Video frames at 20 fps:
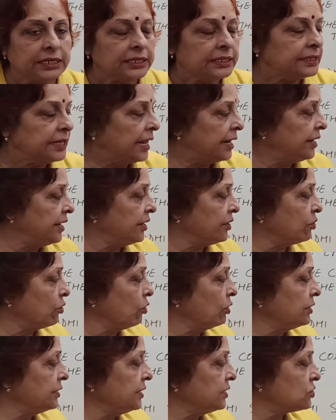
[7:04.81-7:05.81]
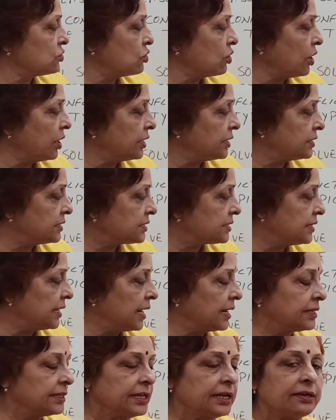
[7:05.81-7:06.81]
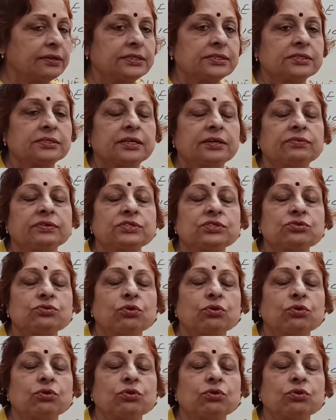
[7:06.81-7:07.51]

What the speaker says: Then he told these lawyers that there was